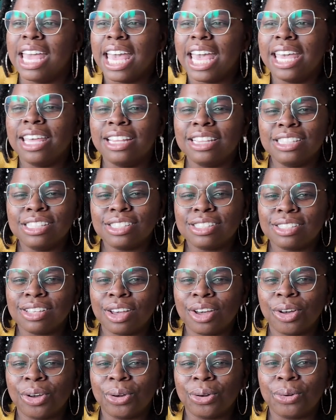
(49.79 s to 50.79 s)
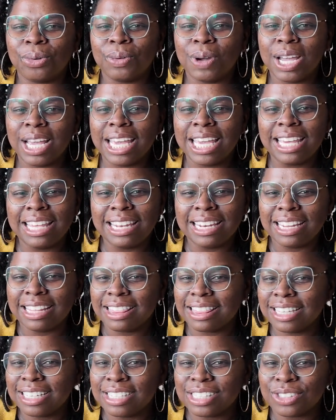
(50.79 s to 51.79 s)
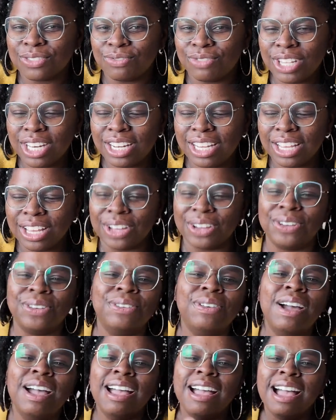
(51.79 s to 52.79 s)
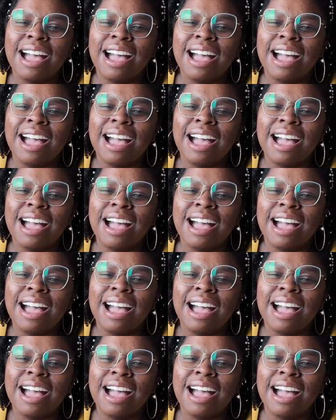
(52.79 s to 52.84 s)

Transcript: And so in this video,